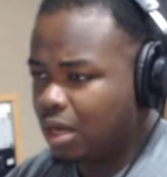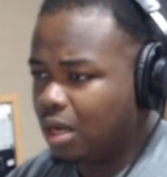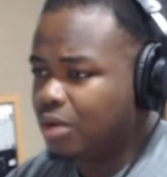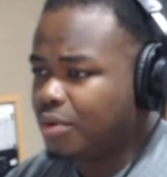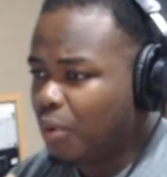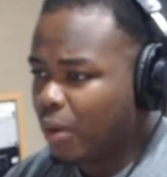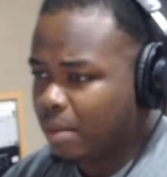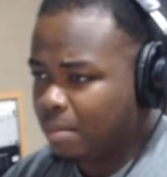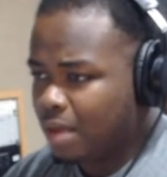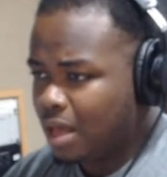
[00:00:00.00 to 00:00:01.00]
know
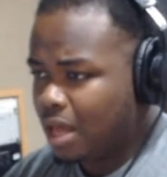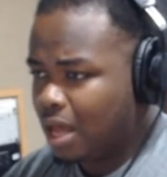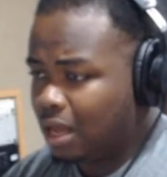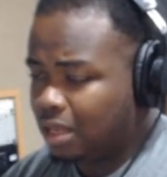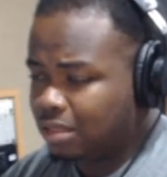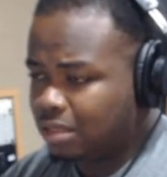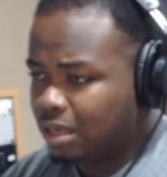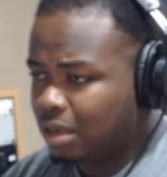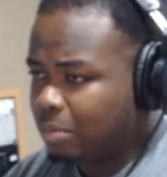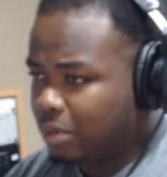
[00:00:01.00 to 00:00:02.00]
him as
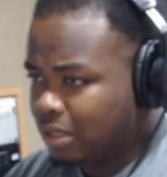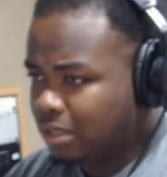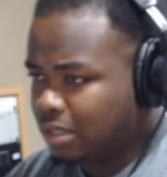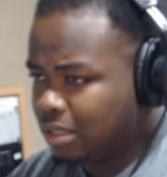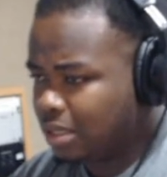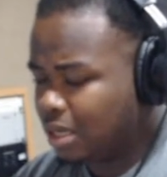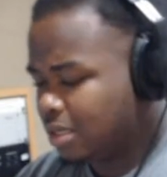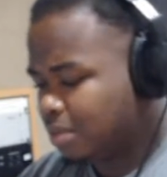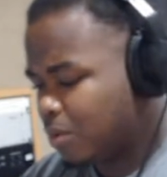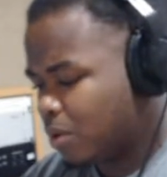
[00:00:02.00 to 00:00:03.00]
a person. Tell
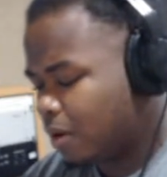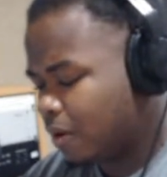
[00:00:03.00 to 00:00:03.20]
us more.